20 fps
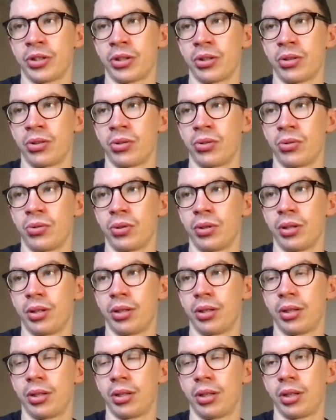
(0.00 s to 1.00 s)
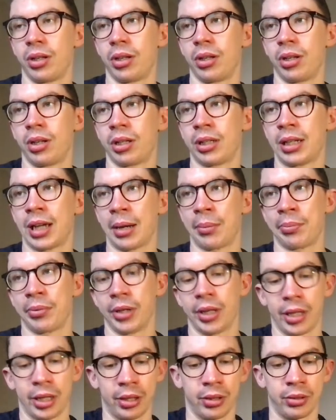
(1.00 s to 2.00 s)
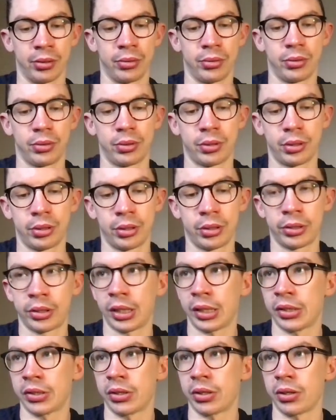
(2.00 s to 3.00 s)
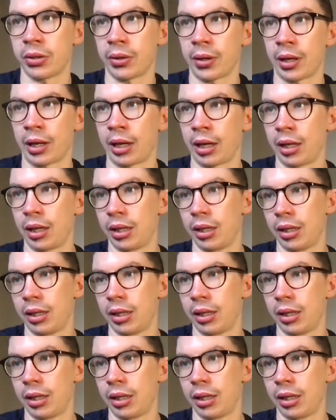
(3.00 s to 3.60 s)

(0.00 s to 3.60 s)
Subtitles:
to Gabriel. So let's do that.